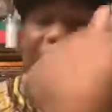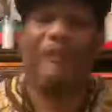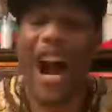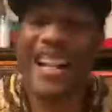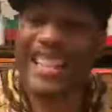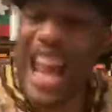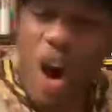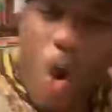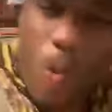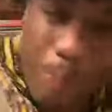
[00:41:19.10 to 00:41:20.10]
fight their
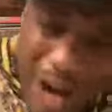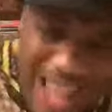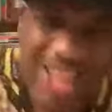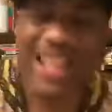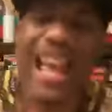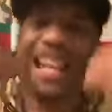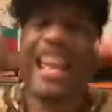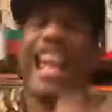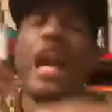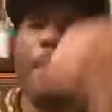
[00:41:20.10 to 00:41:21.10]
oppression, the
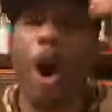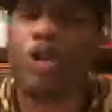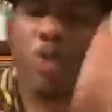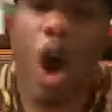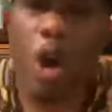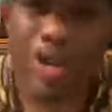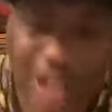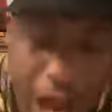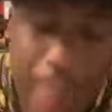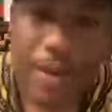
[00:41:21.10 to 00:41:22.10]
Igbos rose
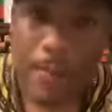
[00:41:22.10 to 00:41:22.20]
up.